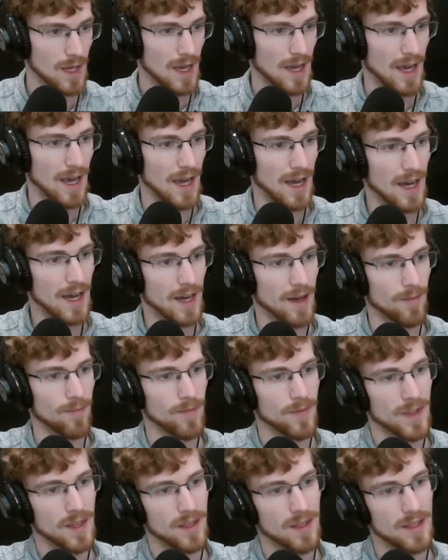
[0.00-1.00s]
Aha!
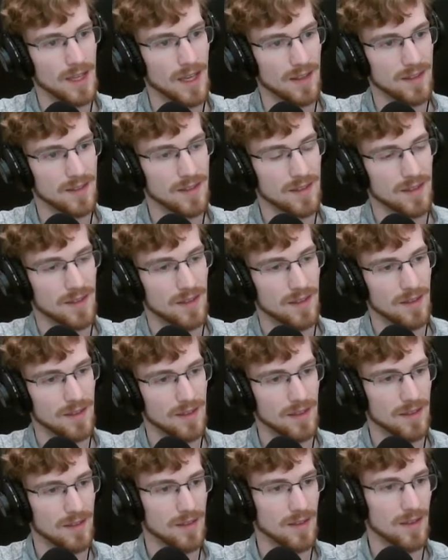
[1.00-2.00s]
Yes,
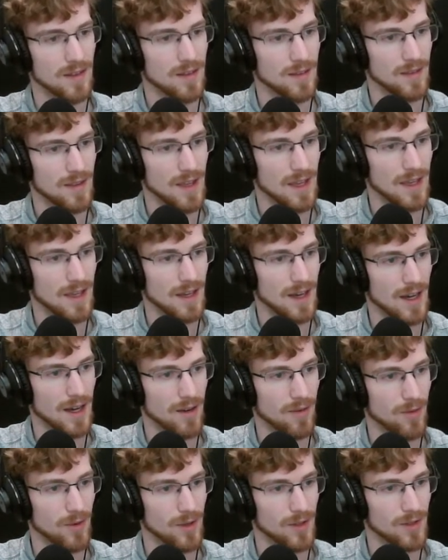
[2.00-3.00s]
this is the thing I
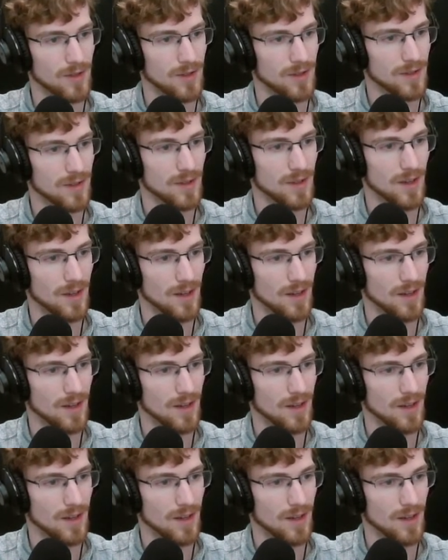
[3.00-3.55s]
was